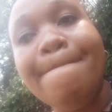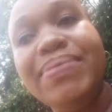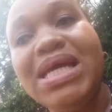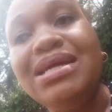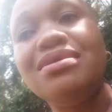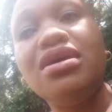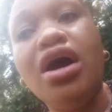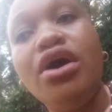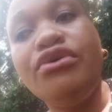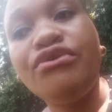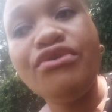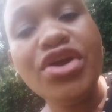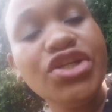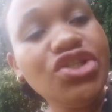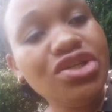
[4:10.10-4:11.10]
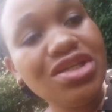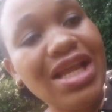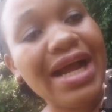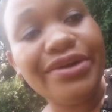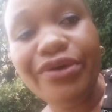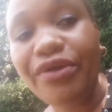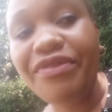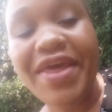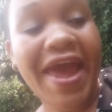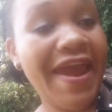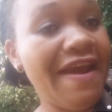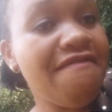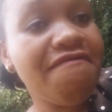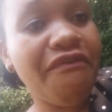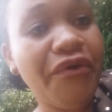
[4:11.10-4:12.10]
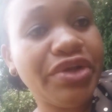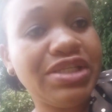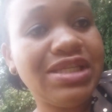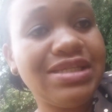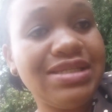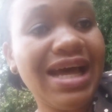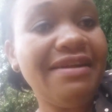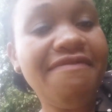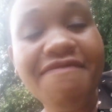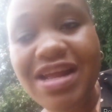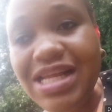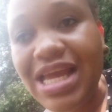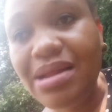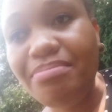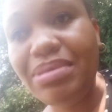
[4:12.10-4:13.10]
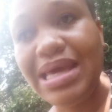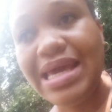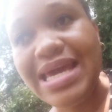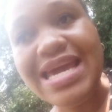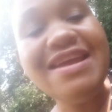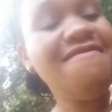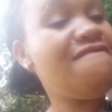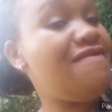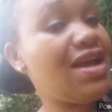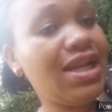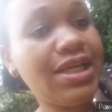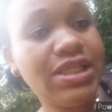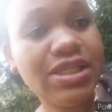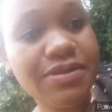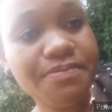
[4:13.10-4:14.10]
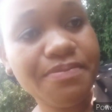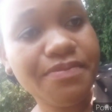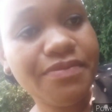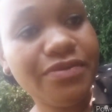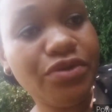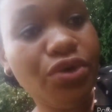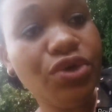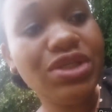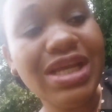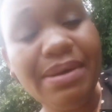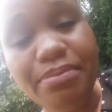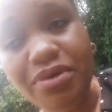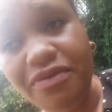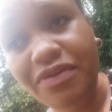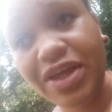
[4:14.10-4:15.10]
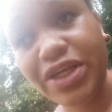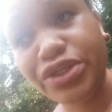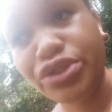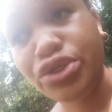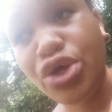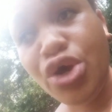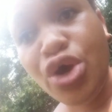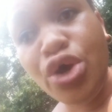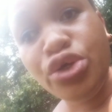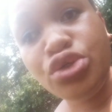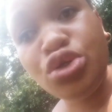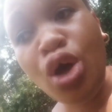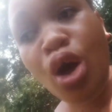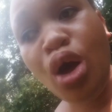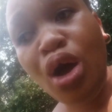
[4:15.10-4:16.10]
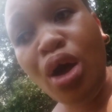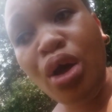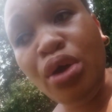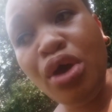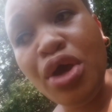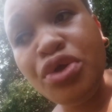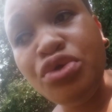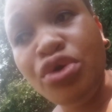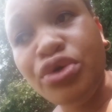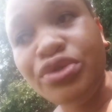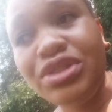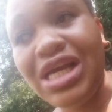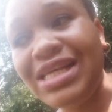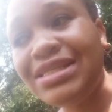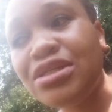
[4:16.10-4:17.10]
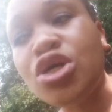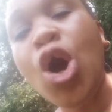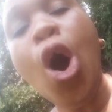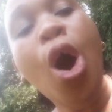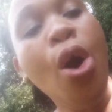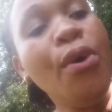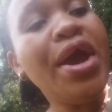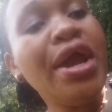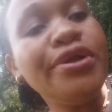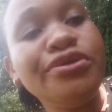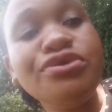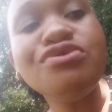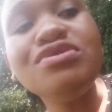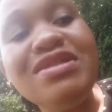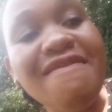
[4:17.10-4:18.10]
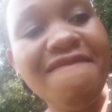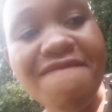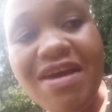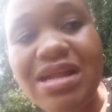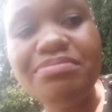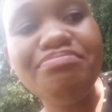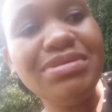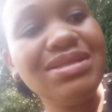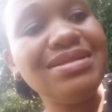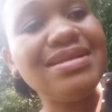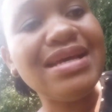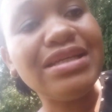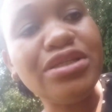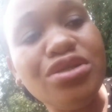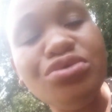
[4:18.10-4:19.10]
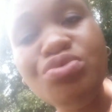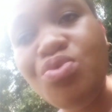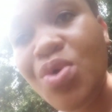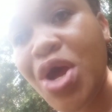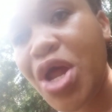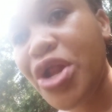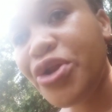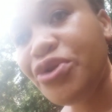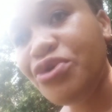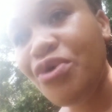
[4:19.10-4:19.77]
being registered on their invoice. That Vat can be invalid, those type of things. So just go into the Vat business when